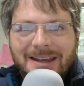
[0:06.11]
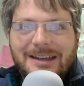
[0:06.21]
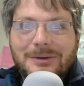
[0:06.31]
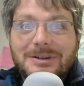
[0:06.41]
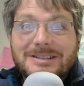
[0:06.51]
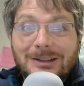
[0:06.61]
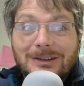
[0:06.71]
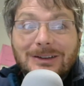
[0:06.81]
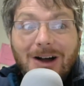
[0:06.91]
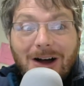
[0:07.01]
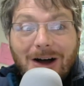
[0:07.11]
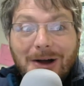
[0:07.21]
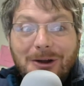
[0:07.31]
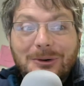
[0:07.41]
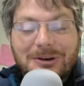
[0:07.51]
It was a
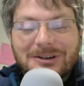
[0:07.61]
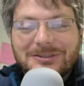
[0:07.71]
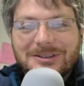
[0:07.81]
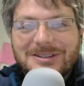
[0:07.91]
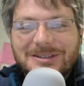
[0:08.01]
long quarter for